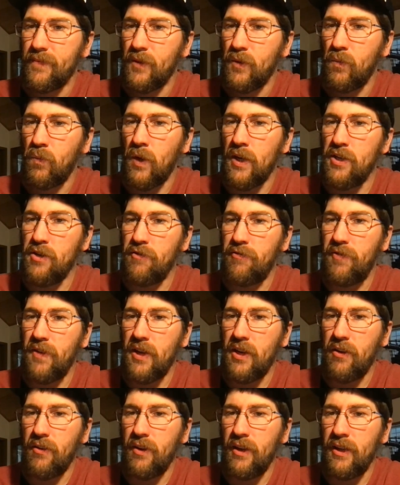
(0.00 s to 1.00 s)
When you
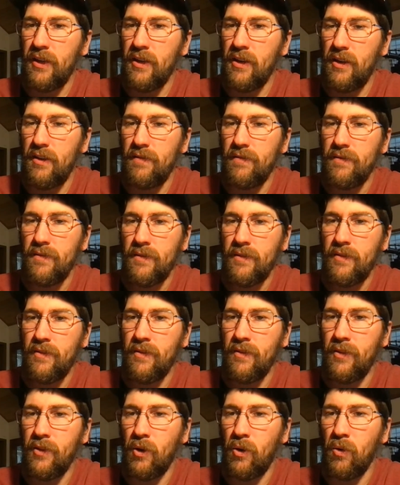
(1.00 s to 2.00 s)
figure in
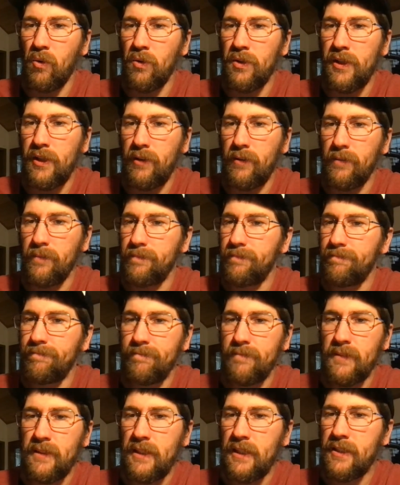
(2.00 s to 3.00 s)
the whole deal,
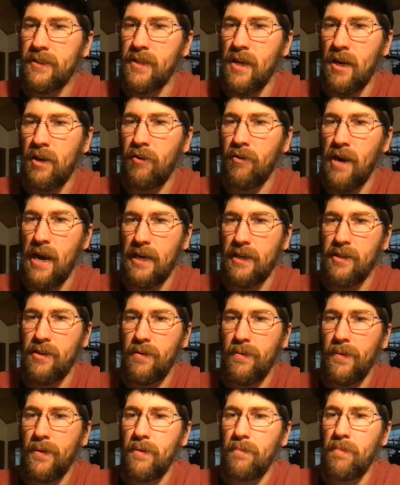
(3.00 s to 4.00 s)
it's not correct.
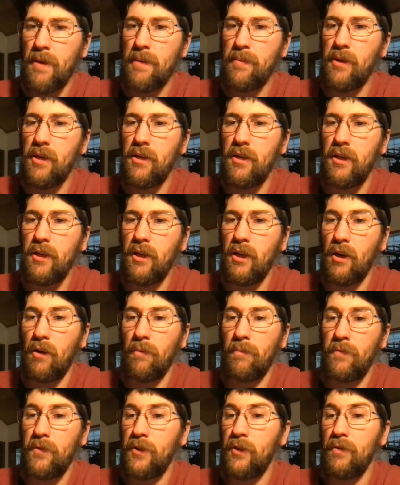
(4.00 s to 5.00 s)
Maybe,
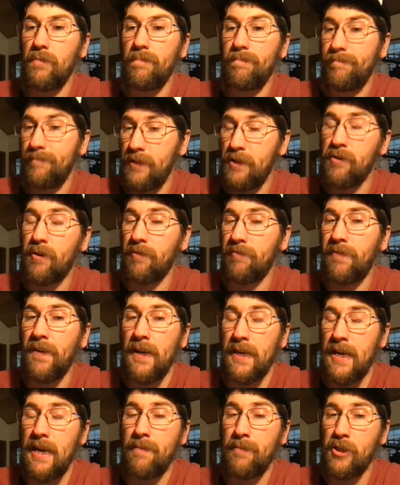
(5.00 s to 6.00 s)
you can
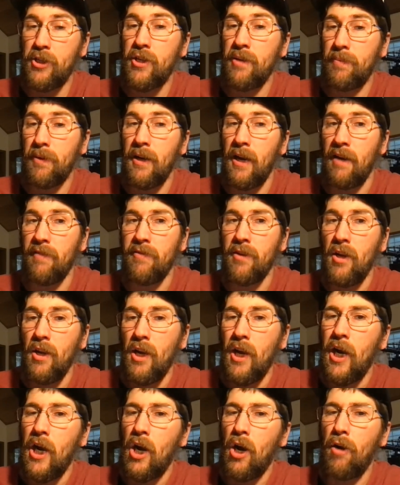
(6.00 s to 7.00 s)
find a Hemi cheap enough.
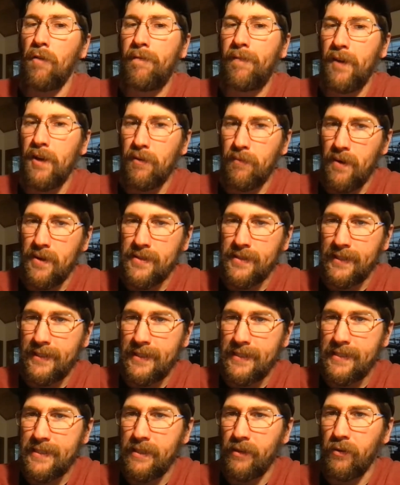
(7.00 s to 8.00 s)
Hopefully it runs on
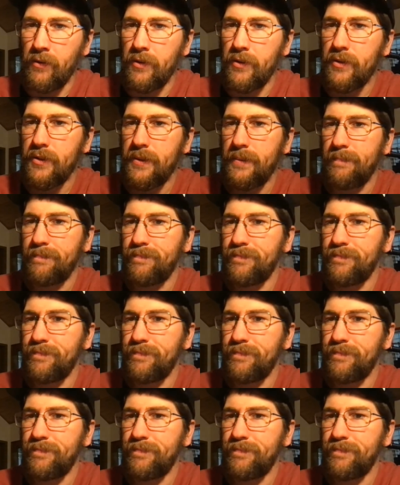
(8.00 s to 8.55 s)
8 cylinders.